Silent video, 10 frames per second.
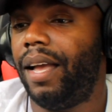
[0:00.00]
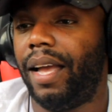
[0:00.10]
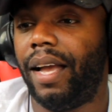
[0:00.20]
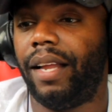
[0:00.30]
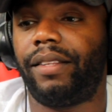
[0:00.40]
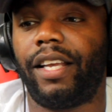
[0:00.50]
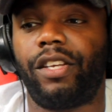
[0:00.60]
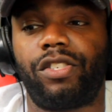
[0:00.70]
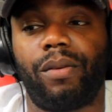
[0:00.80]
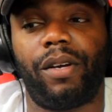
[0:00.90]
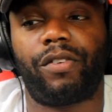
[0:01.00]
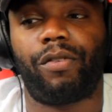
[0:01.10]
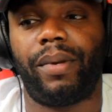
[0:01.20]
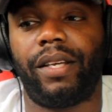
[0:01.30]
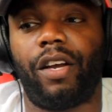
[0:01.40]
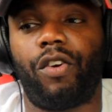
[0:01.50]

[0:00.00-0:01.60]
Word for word: And thank you so much for being a